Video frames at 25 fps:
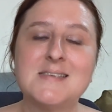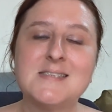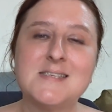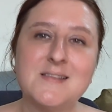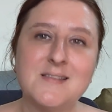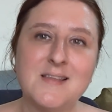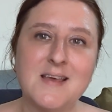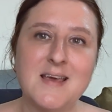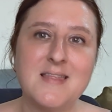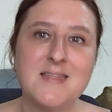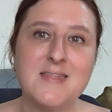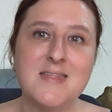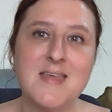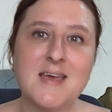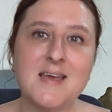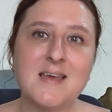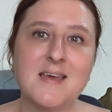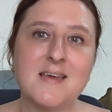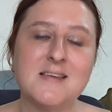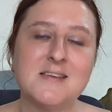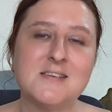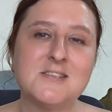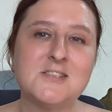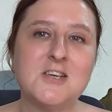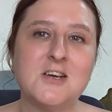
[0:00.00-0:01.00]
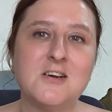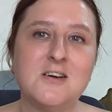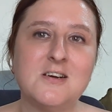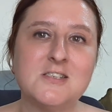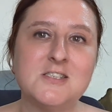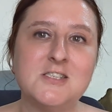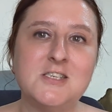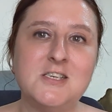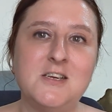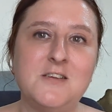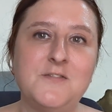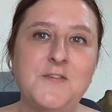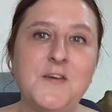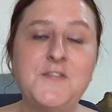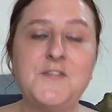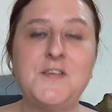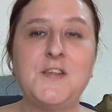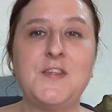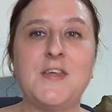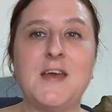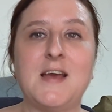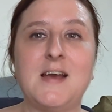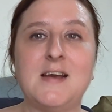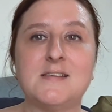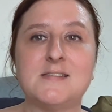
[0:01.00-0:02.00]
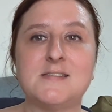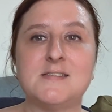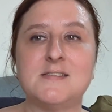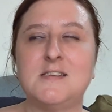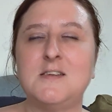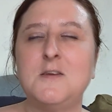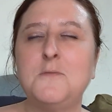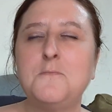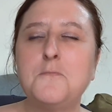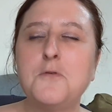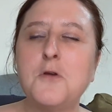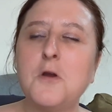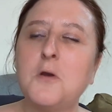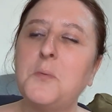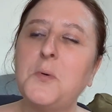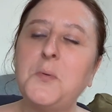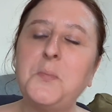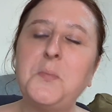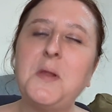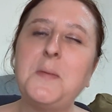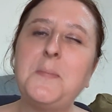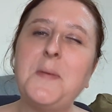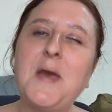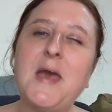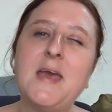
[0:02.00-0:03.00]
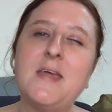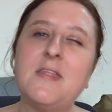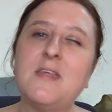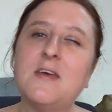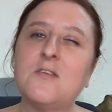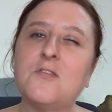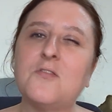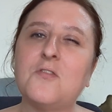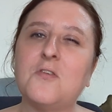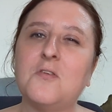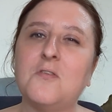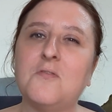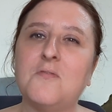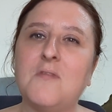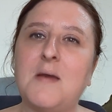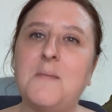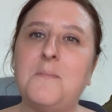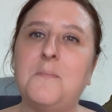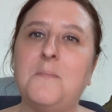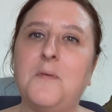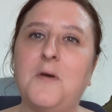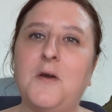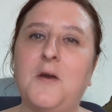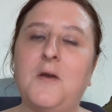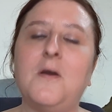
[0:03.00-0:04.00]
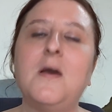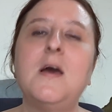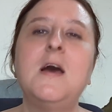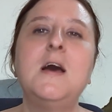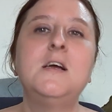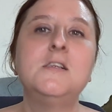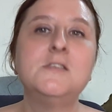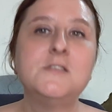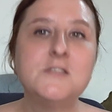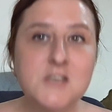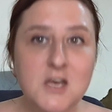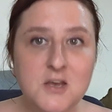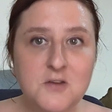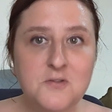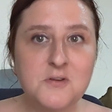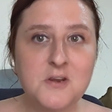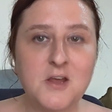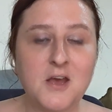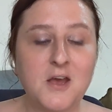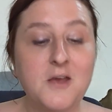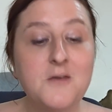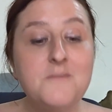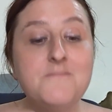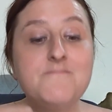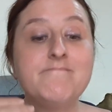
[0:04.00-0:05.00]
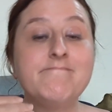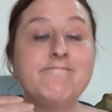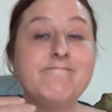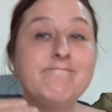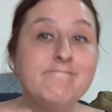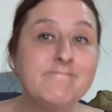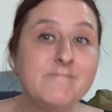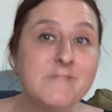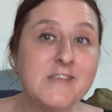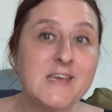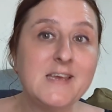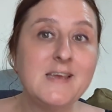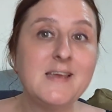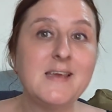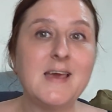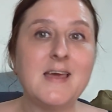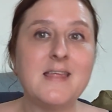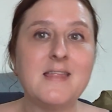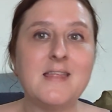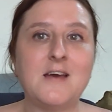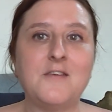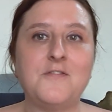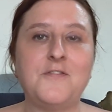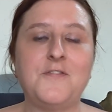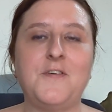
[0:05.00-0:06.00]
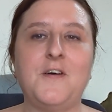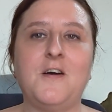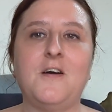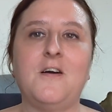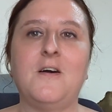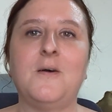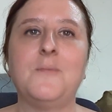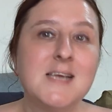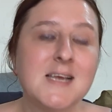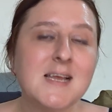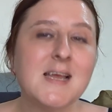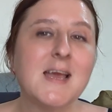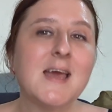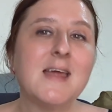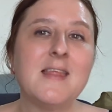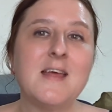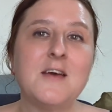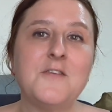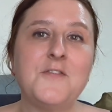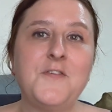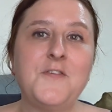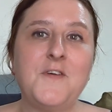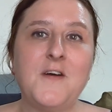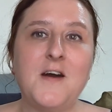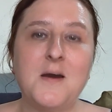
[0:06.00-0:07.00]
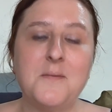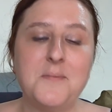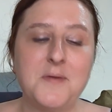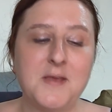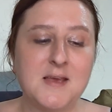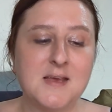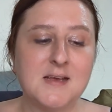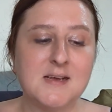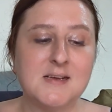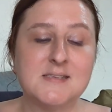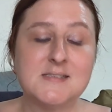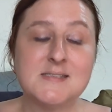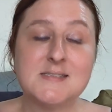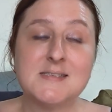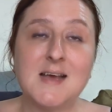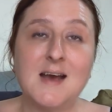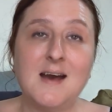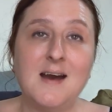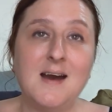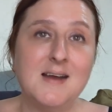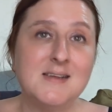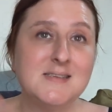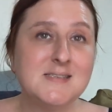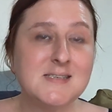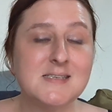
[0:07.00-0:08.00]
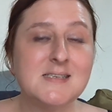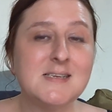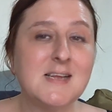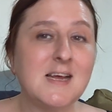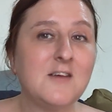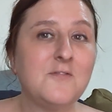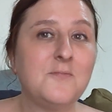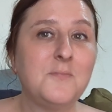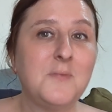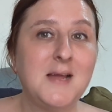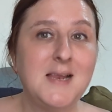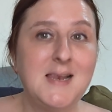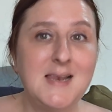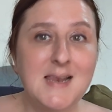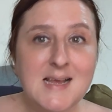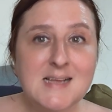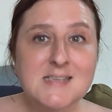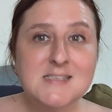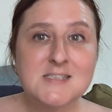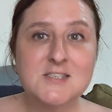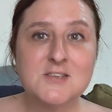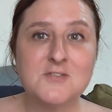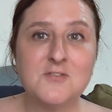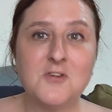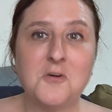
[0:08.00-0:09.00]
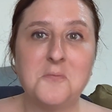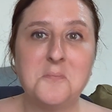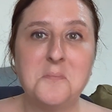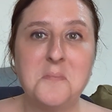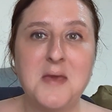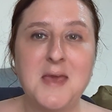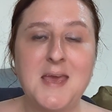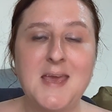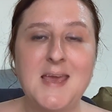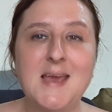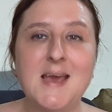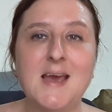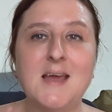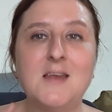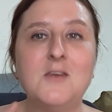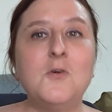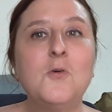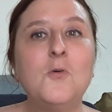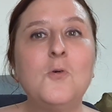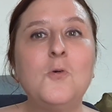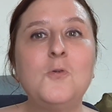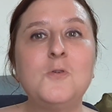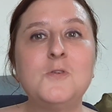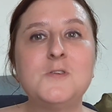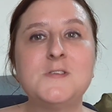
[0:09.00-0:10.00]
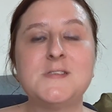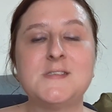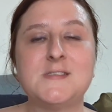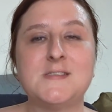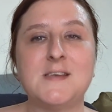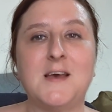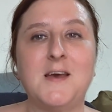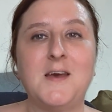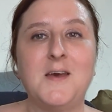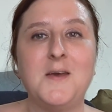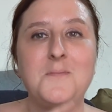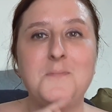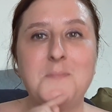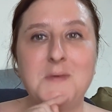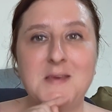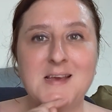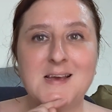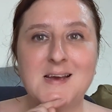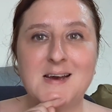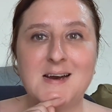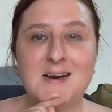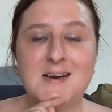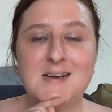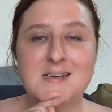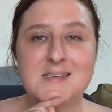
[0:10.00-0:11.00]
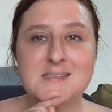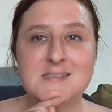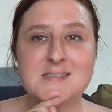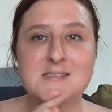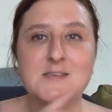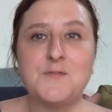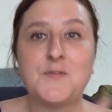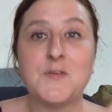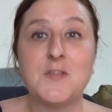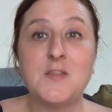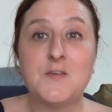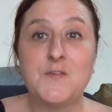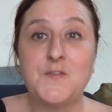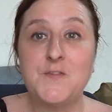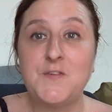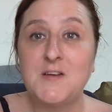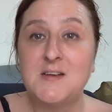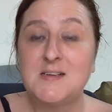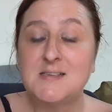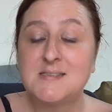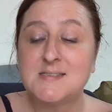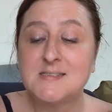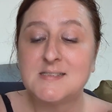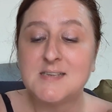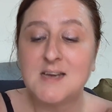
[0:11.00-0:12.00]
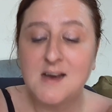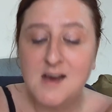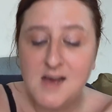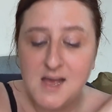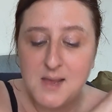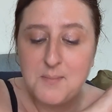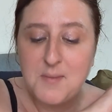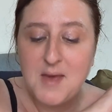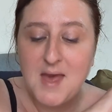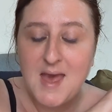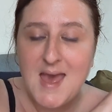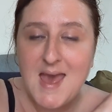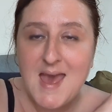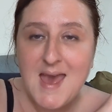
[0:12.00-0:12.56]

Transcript: then they're going to charge you 50,000. You probably pay that through a Rembo. Don't know. Didn't get that far. Didn't get that far because I didn't have my letter on me, and also because for the first time